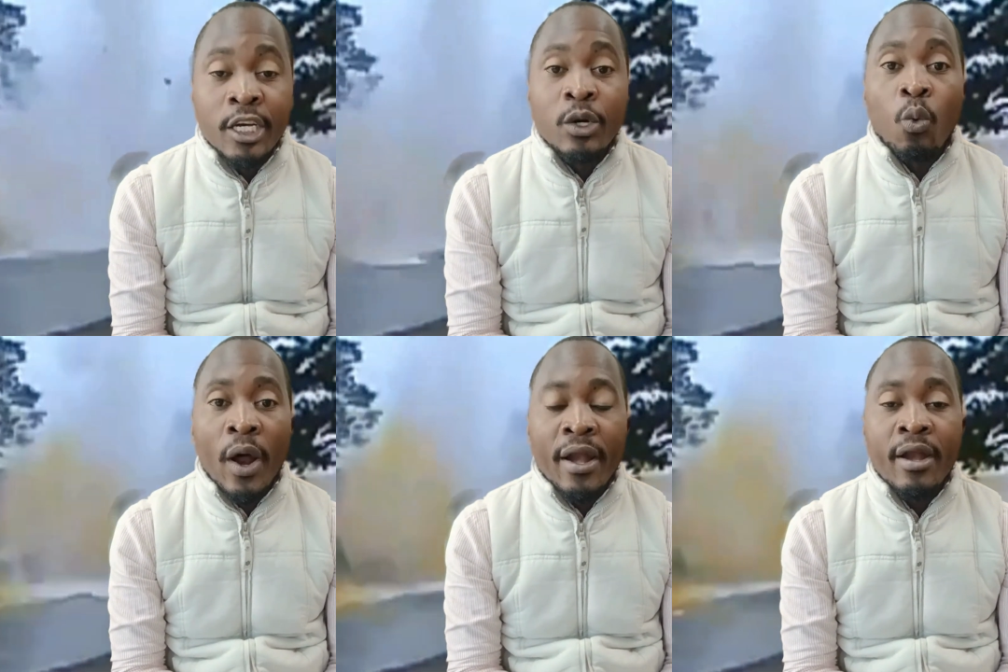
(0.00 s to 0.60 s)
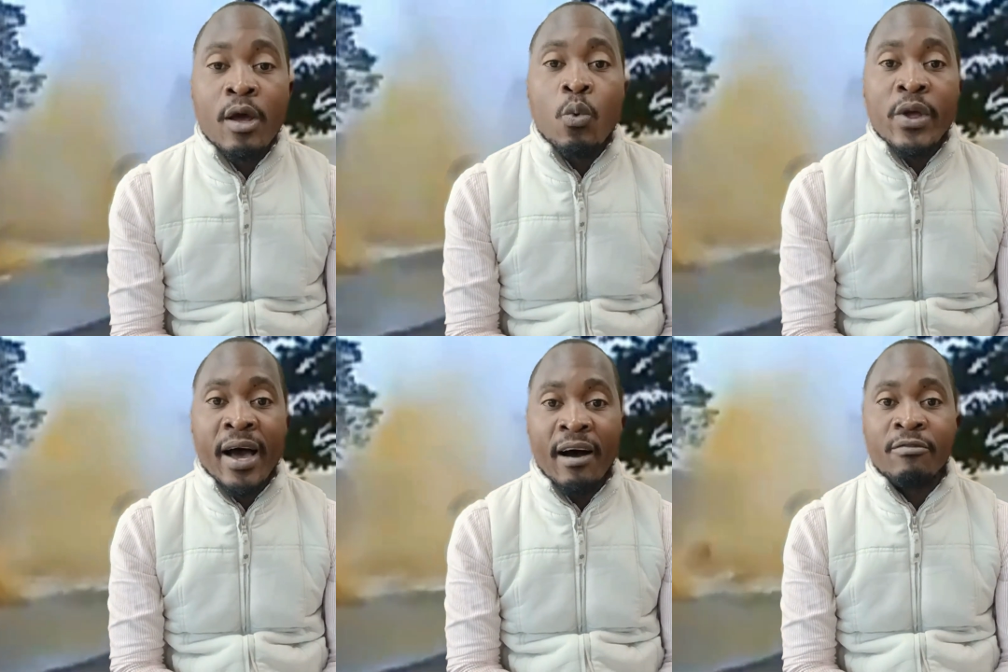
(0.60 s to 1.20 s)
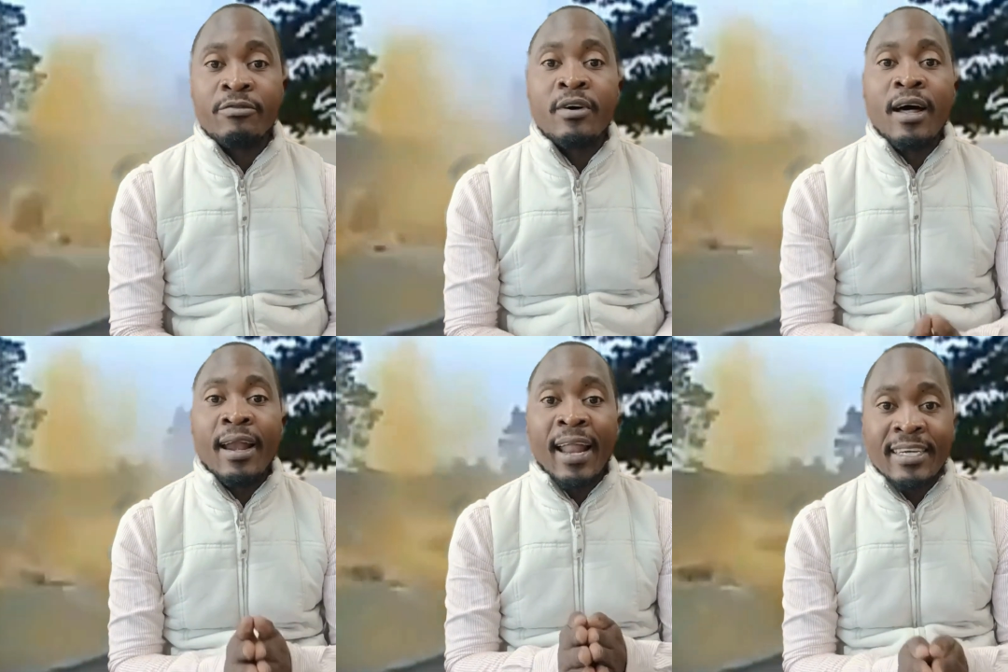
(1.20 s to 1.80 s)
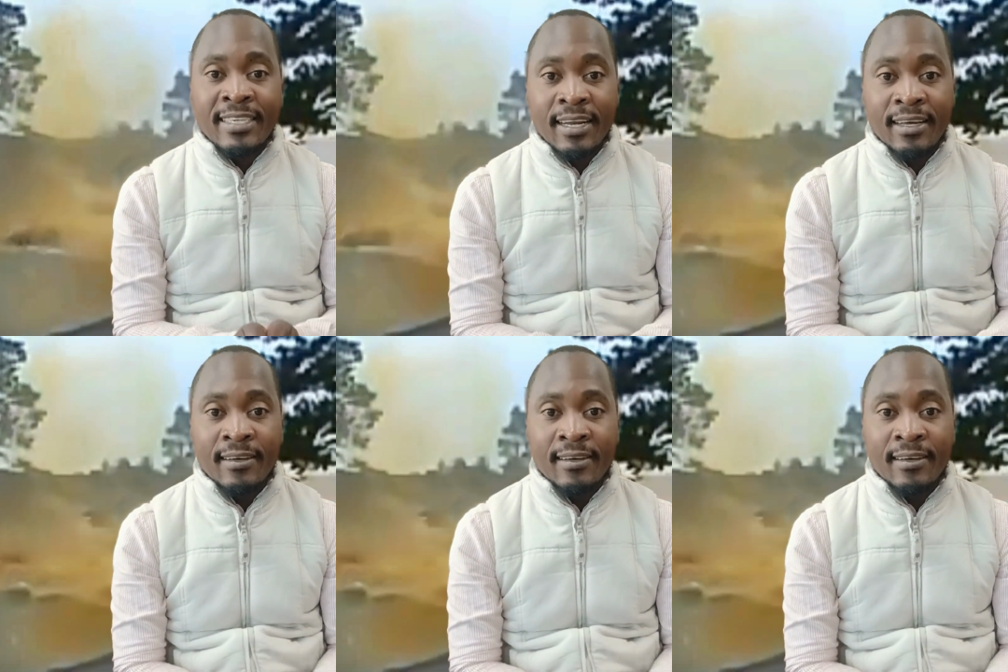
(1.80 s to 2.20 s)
when we have lightning.